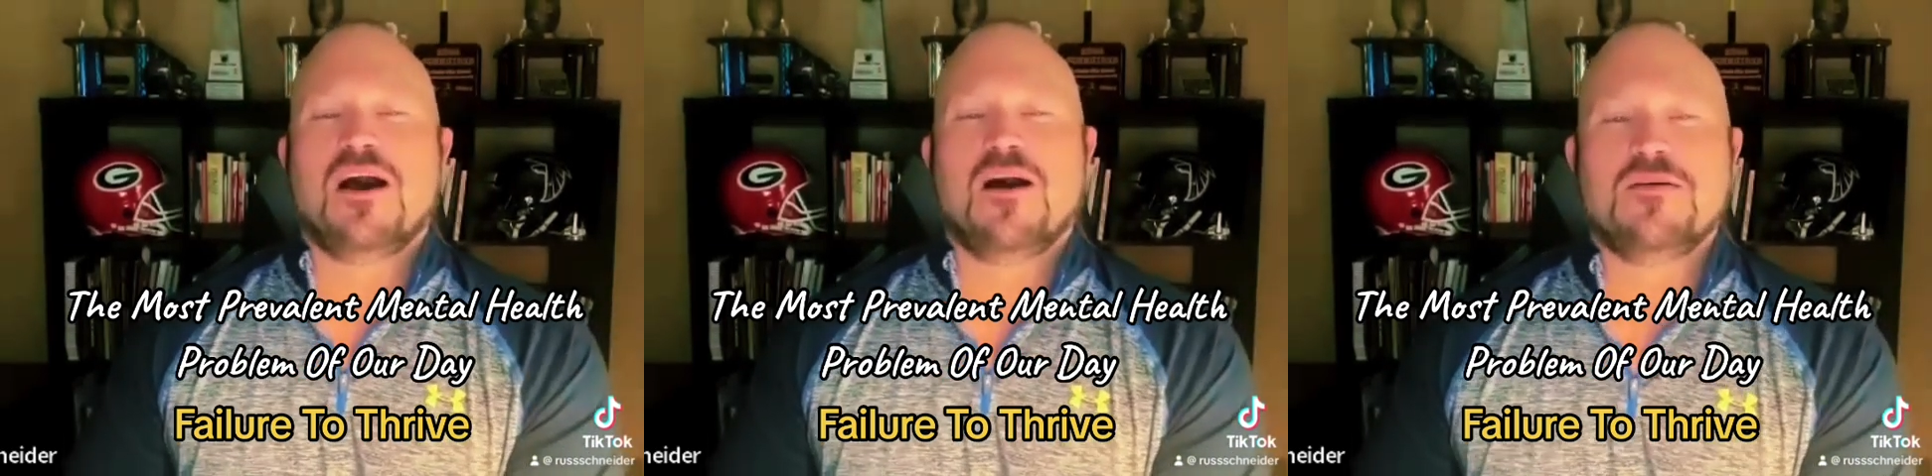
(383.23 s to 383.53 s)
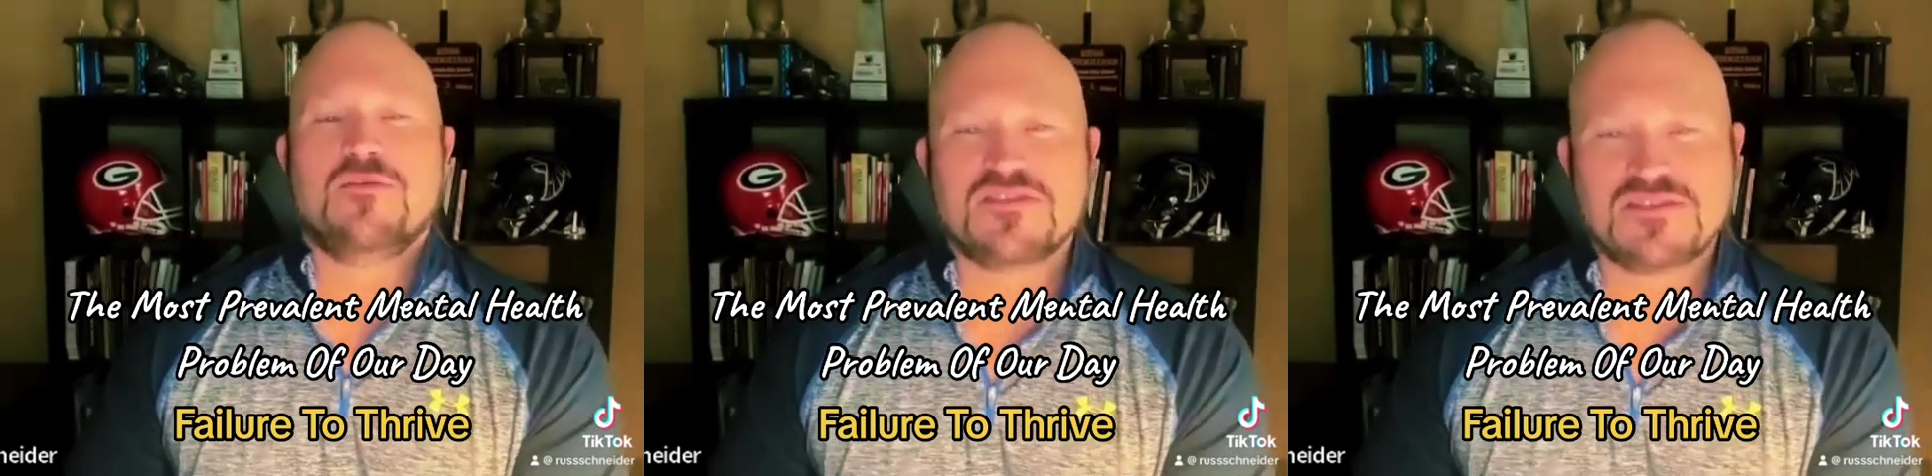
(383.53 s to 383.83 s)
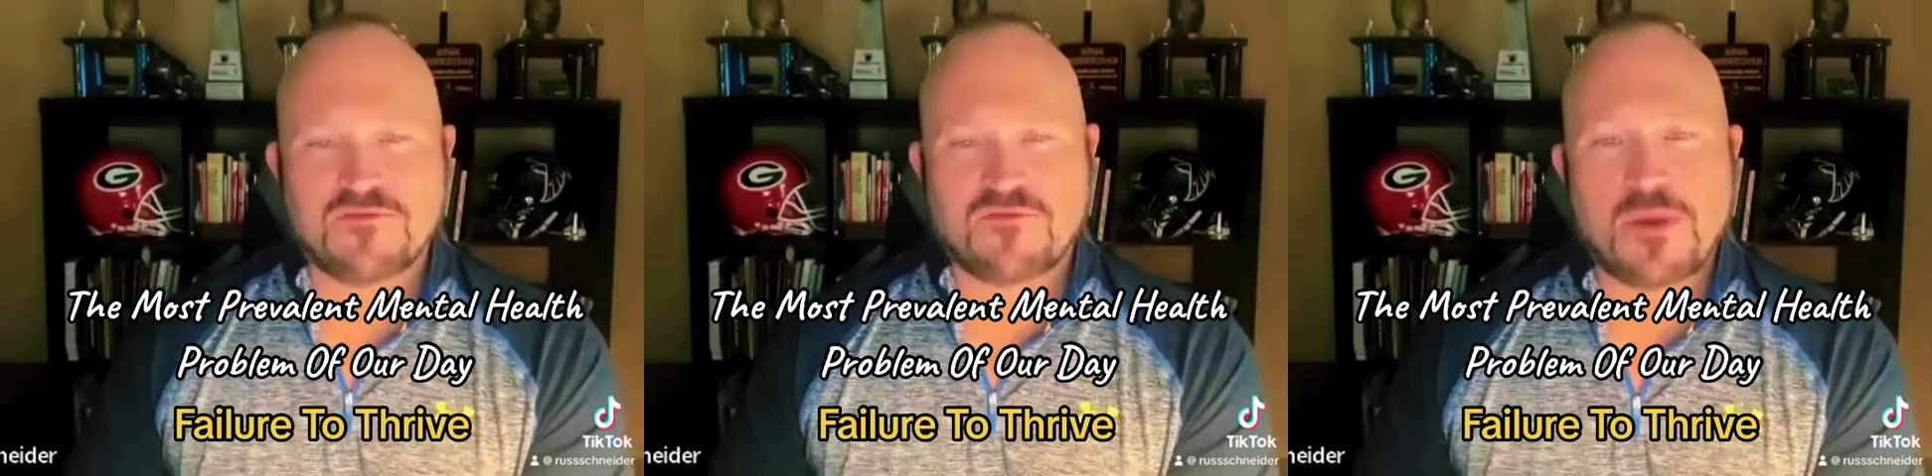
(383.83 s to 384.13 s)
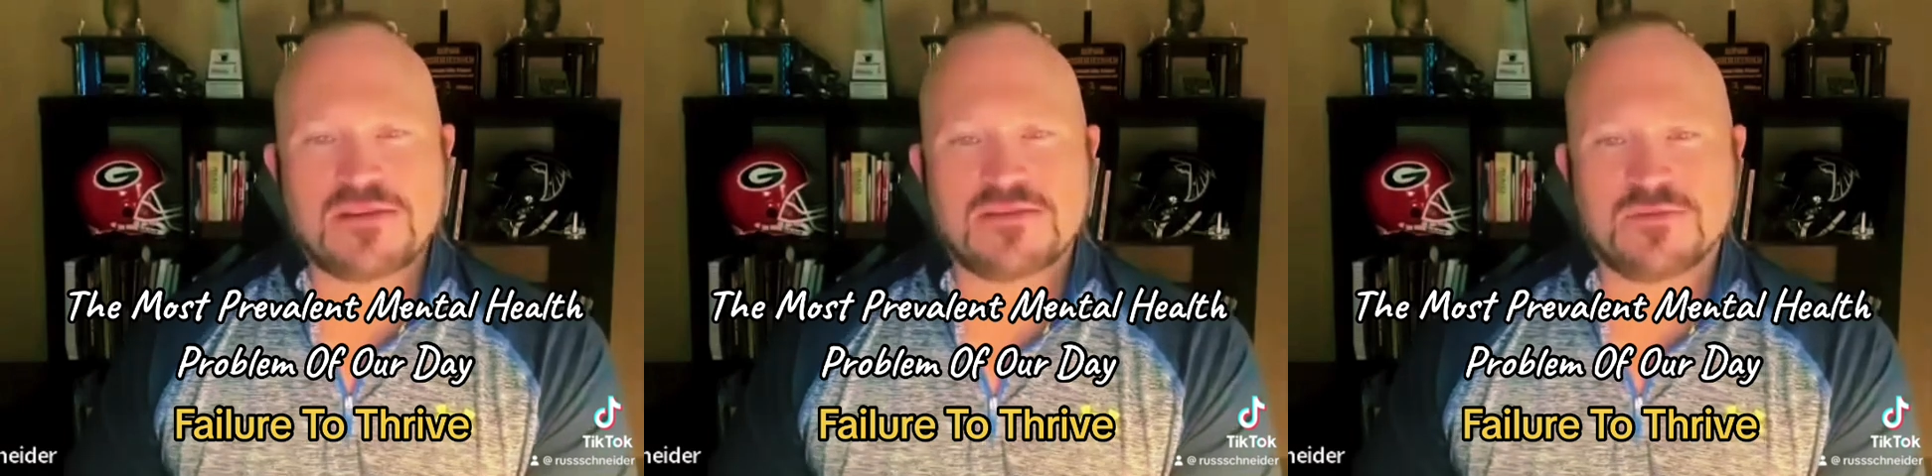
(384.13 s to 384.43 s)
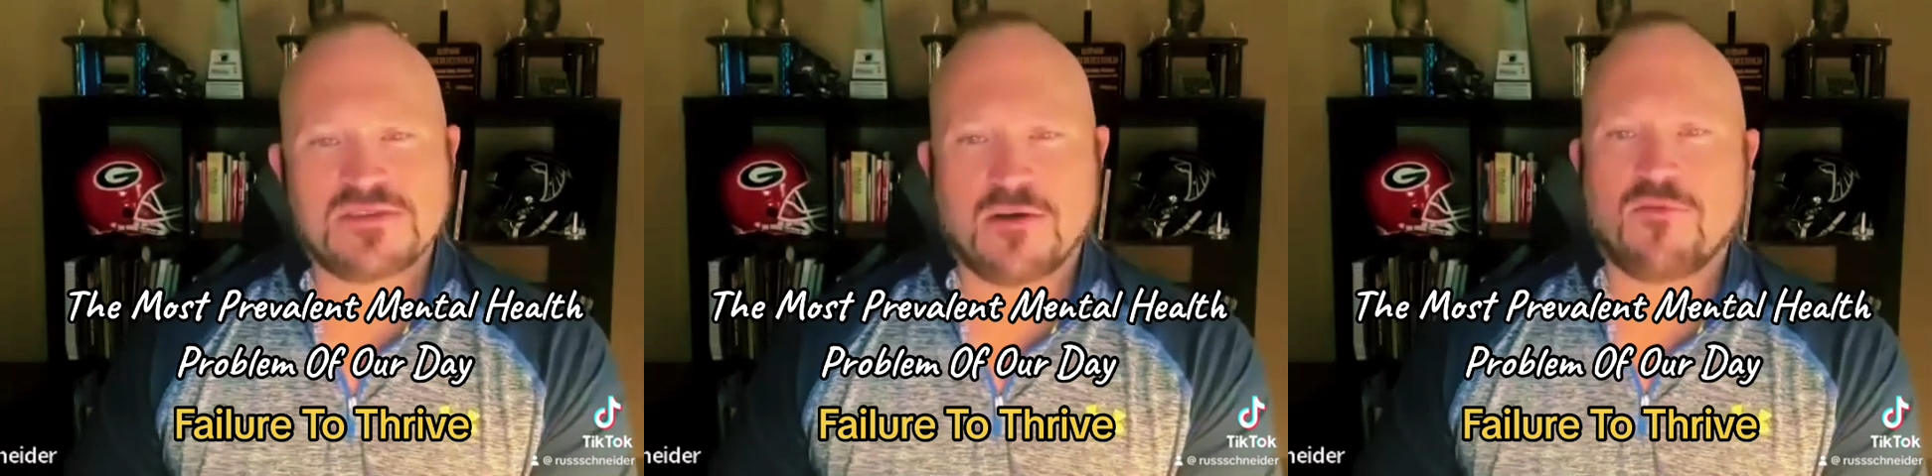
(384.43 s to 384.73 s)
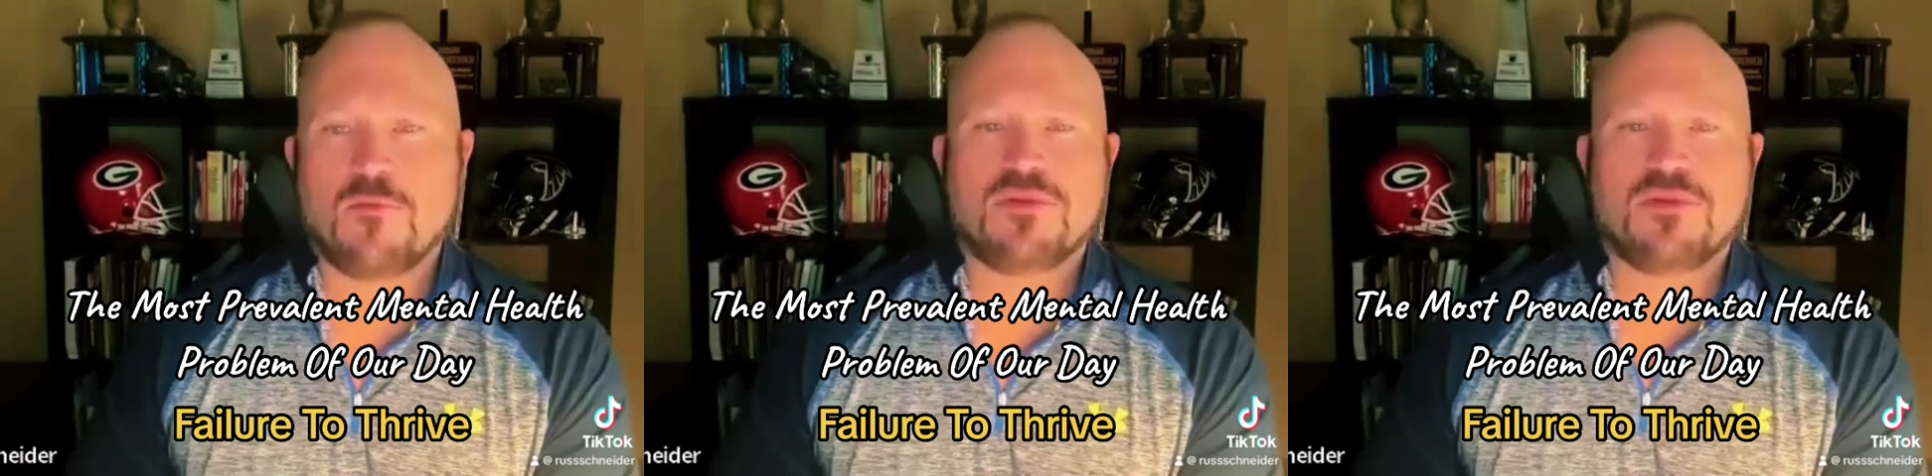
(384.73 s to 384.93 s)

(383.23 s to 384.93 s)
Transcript: if this information was helpful,